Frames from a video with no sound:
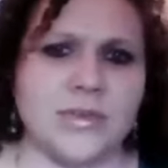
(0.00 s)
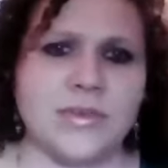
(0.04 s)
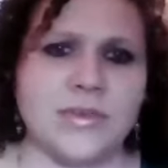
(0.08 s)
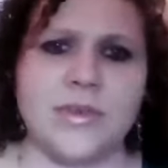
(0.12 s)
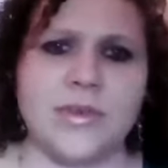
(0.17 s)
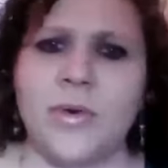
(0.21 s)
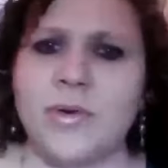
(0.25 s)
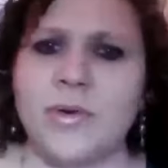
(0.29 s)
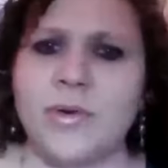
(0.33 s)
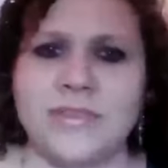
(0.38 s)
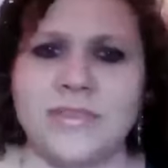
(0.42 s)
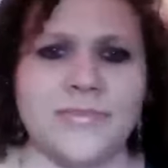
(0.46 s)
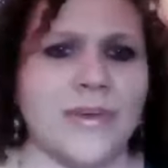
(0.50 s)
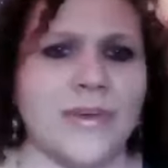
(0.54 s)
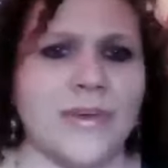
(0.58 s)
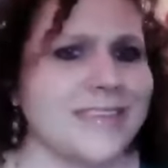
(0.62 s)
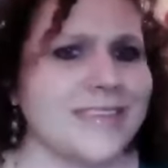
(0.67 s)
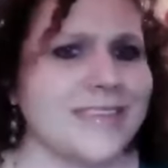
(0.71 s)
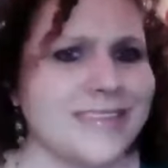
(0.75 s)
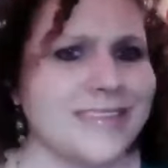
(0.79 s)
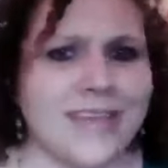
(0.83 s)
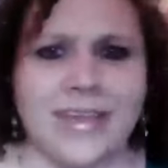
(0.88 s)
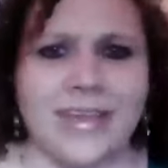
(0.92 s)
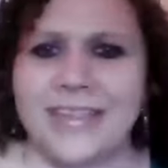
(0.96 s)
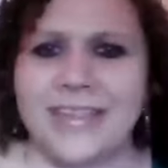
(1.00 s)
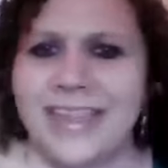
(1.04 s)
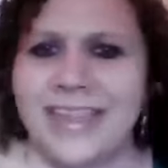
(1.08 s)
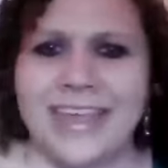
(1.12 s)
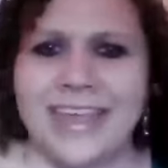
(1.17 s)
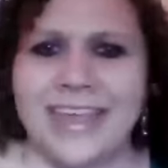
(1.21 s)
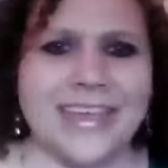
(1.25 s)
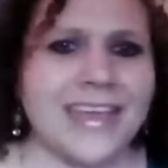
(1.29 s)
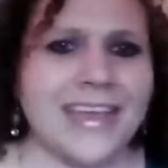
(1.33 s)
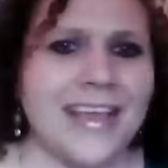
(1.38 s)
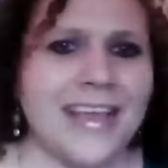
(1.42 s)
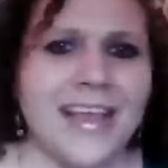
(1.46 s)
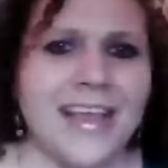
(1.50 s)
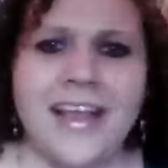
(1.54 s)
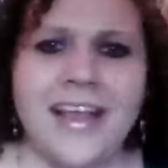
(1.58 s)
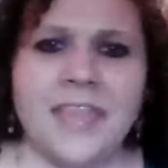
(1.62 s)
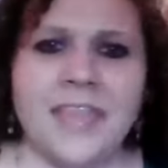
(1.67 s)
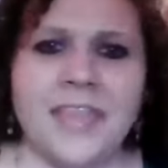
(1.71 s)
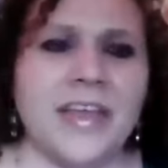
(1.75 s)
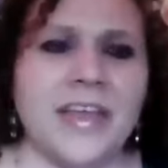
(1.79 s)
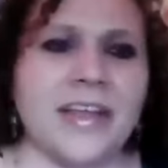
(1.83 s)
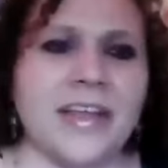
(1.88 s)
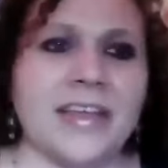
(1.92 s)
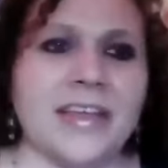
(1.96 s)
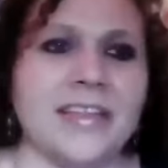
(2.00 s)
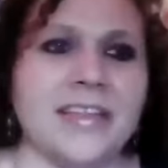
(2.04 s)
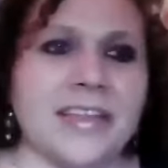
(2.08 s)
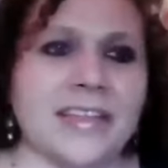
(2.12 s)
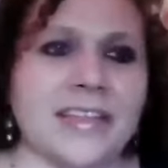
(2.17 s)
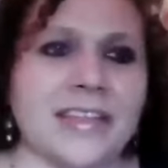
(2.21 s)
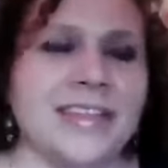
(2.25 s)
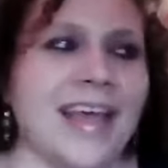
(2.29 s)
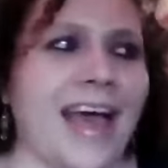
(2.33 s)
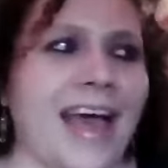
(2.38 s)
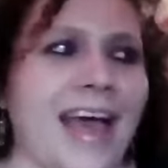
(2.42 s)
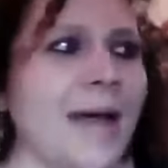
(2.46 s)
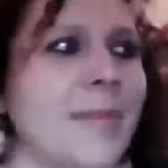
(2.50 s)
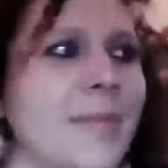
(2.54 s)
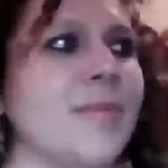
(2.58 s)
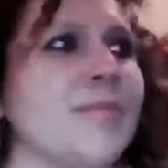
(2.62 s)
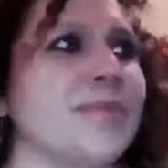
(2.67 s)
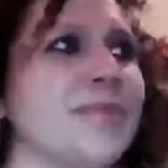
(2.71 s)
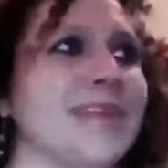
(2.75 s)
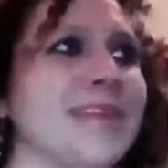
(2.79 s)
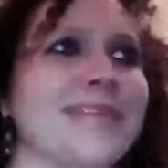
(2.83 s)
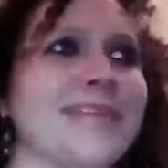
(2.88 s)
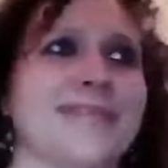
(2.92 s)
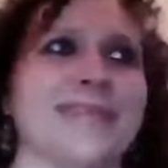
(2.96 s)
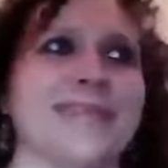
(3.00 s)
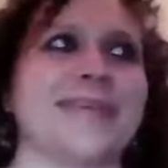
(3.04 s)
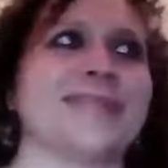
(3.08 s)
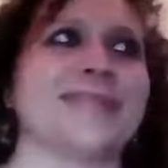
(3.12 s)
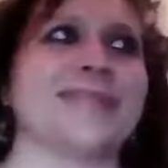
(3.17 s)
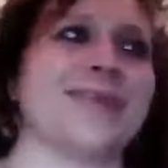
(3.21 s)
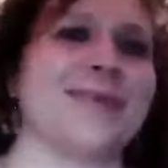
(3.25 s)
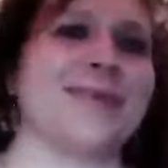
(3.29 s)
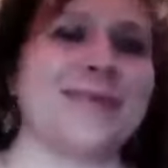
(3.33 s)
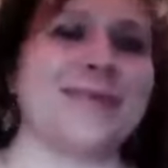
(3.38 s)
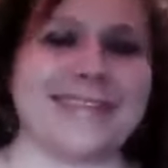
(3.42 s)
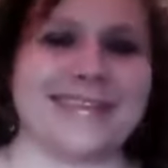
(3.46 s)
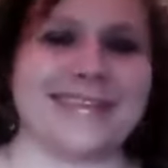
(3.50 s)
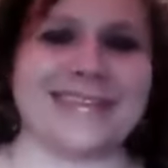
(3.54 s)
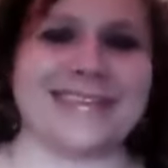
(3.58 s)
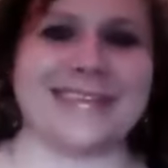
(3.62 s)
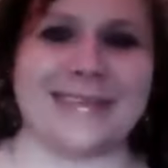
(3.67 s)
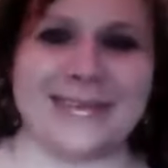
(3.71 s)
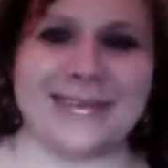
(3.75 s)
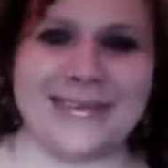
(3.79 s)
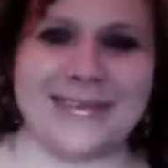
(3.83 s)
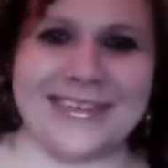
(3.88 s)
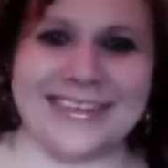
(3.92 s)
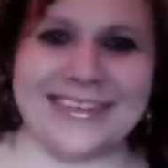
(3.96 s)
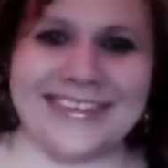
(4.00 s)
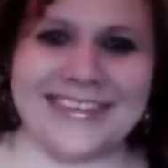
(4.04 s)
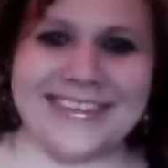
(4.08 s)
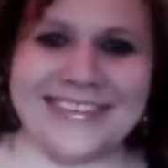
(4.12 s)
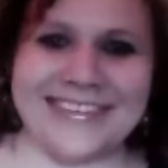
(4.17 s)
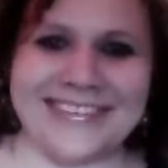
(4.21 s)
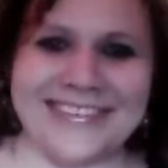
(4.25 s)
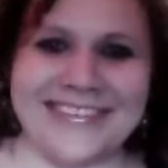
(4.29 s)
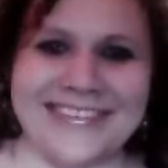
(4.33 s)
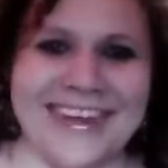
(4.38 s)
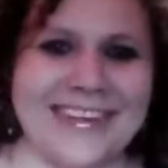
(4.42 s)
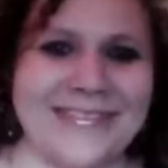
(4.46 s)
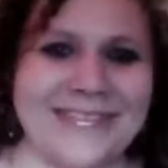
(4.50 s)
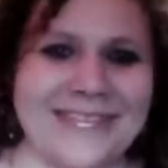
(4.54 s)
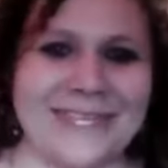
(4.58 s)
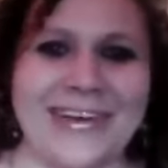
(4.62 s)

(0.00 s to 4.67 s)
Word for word: You can always find some, like there, I'm a believer there's always a solution, right?